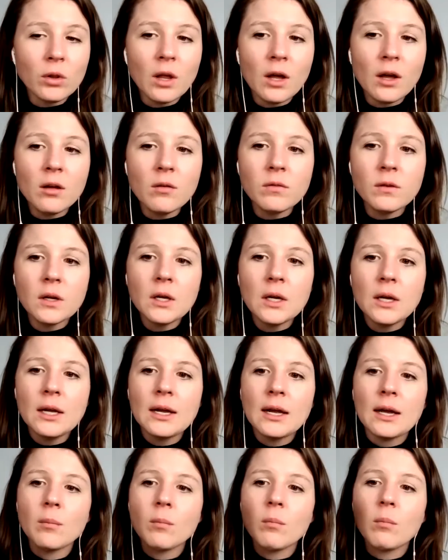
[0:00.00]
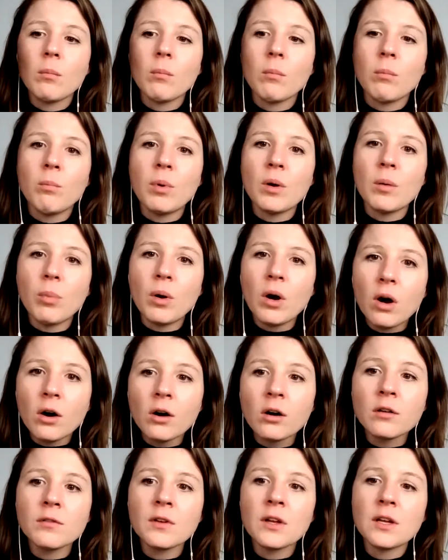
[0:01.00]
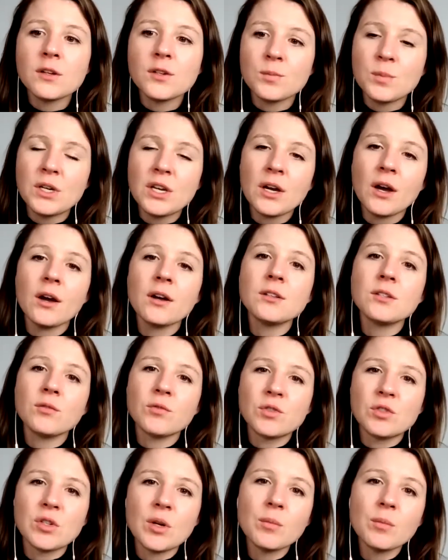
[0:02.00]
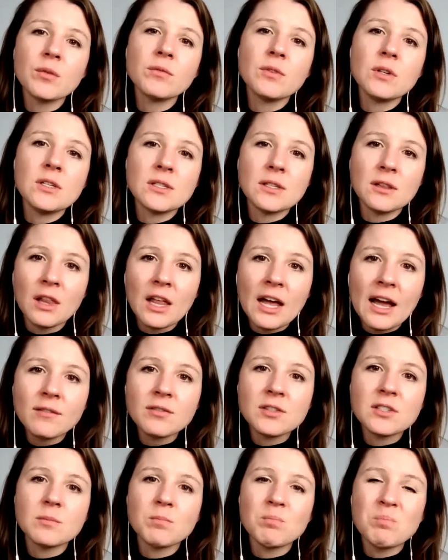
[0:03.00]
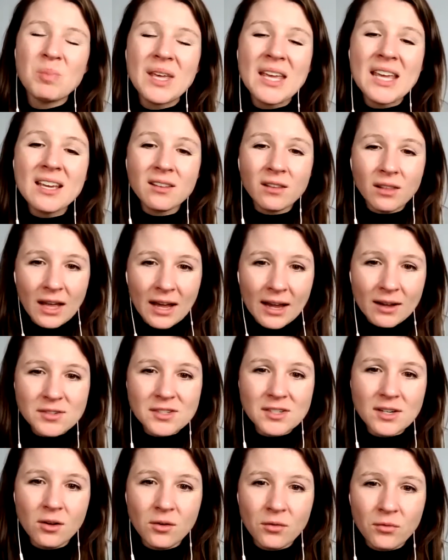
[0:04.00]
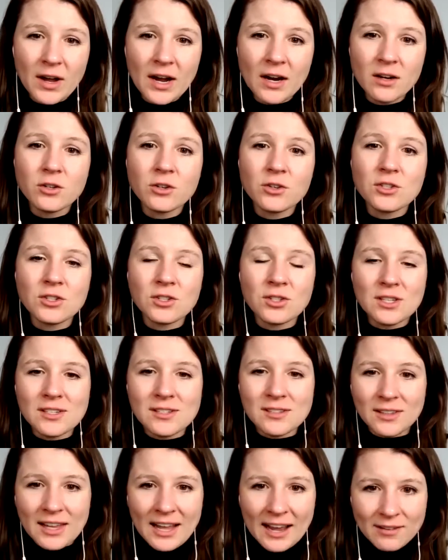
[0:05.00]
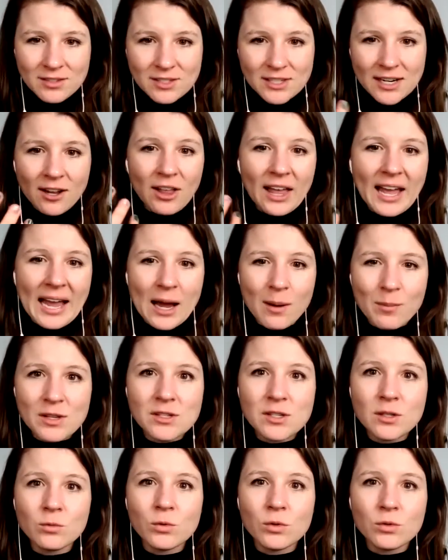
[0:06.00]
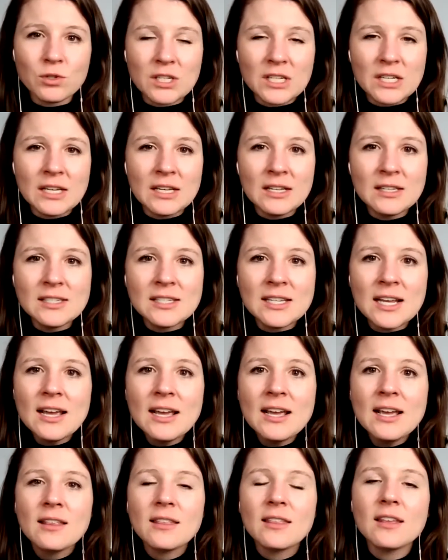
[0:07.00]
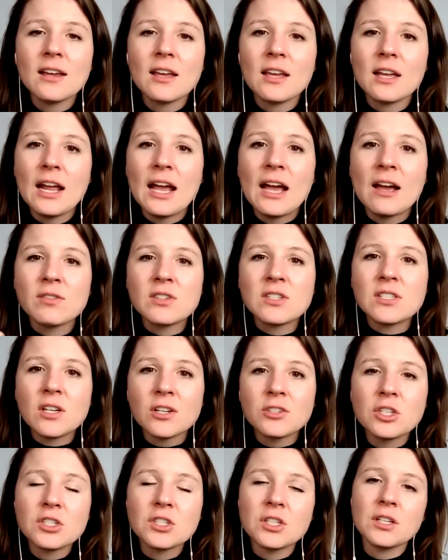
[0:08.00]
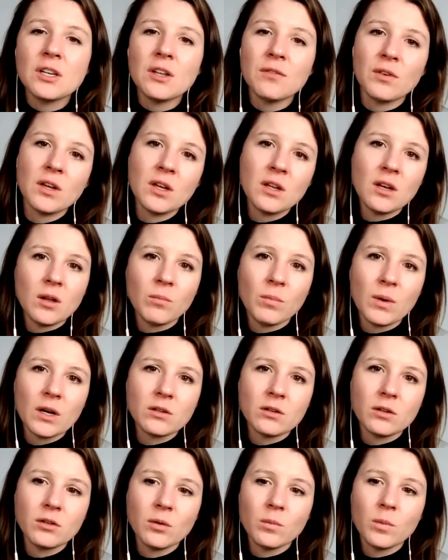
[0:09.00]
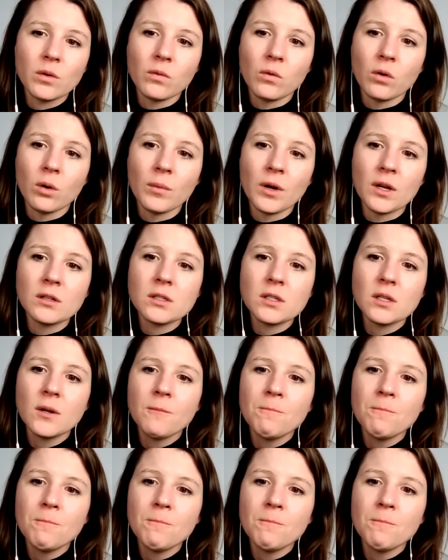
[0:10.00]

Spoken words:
of. But part of it is because of some of these big lifestyle factors, or these lifestyle habits and routines that can have such a significant impact on your performance.